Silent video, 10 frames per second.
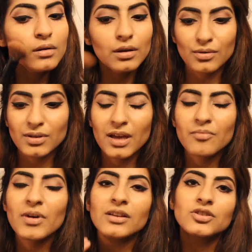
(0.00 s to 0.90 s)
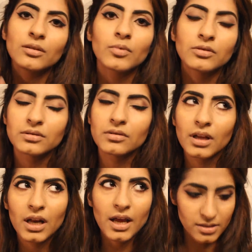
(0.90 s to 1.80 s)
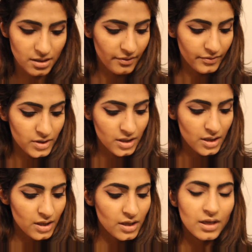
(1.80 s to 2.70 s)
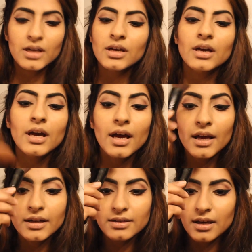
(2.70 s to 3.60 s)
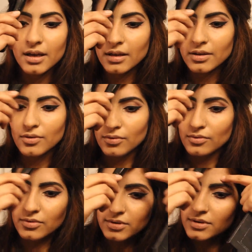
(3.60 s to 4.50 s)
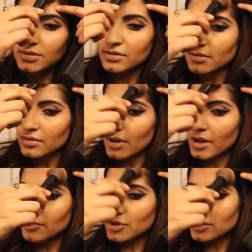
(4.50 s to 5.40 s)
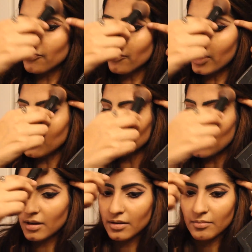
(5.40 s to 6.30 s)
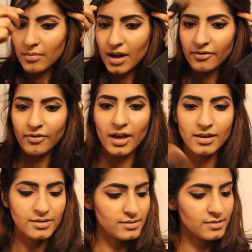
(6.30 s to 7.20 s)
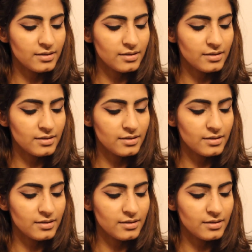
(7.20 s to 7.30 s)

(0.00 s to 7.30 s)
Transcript: you know, they give my cheekbones a really nice lift. And I just frame my face